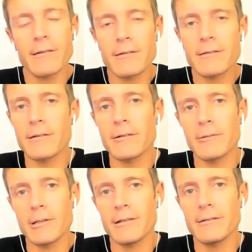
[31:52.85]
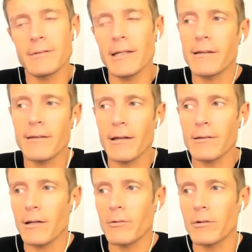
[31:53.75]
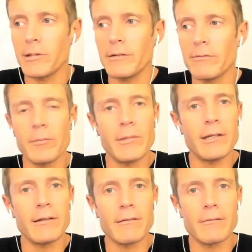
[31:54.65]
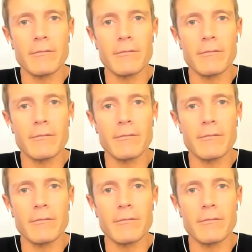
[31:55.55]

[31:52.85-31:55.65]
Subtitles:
So yeah, that would be for me